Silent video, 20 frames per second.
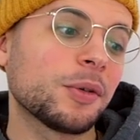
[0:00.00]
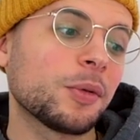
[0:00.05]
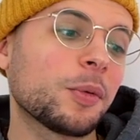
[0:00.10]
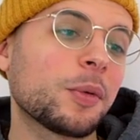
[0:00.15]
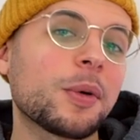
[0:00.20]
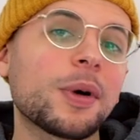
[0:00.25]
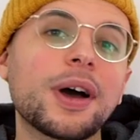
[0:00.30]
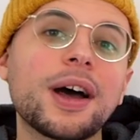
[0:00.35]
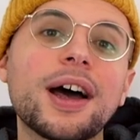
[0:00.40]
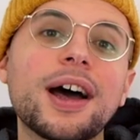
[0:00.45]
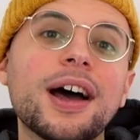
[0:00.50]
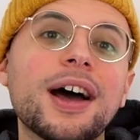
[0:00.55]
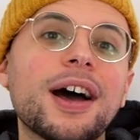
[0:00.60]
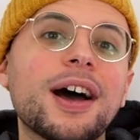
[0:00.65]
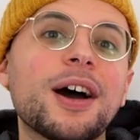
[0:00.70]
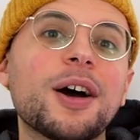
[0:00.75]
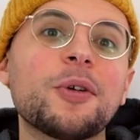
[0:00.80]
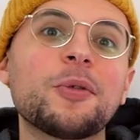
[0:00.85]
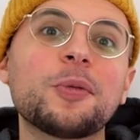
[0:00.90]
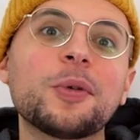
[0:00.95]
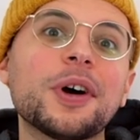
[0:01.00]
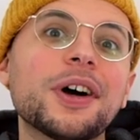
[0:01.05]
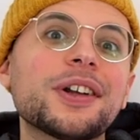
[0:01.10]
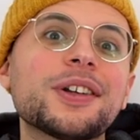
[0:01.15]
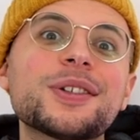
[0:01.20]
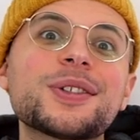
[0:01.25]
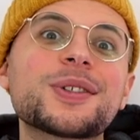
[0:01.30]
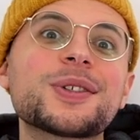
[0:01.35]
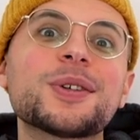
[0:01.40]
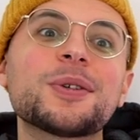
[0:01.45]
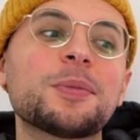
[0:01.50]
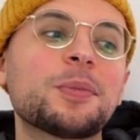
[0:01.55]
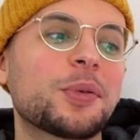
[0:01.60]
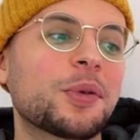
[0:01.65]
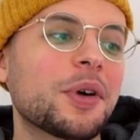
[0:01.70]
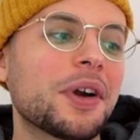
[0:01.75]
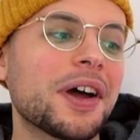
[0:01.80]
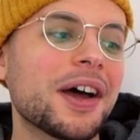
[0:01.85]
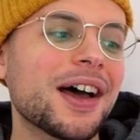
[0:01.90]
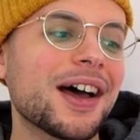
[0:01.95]
Wow, what a
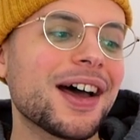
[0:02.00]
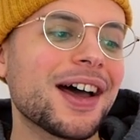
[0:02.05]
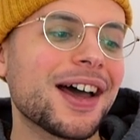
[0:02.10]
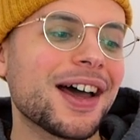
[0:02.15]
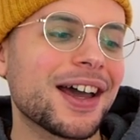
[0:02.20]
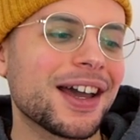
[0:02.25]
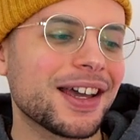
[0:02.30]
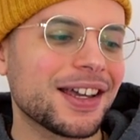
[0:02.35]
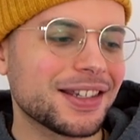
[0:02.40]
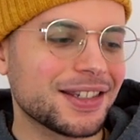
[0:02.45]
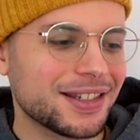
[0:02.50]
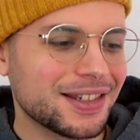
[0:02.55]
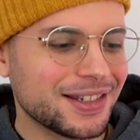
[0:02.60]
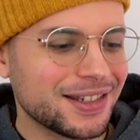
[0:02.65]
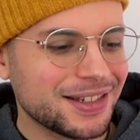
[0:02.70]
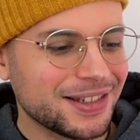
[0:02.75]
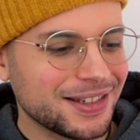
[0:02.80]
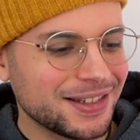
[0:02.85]
surprise.